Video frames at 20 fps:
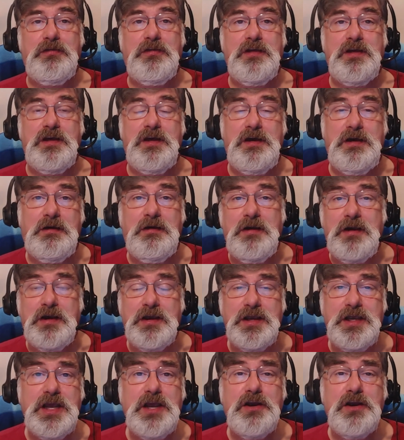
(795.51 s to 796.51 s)
the
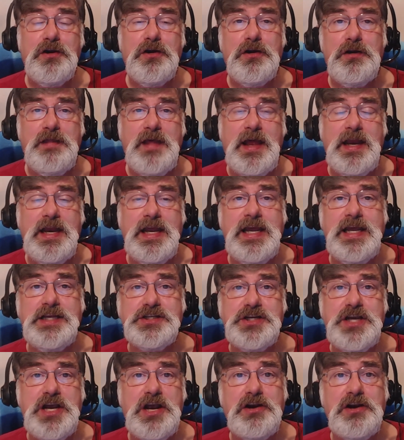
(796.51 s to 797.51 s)
gear that
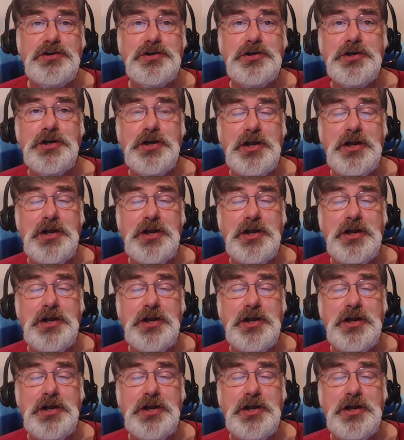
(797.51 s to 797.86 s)
each character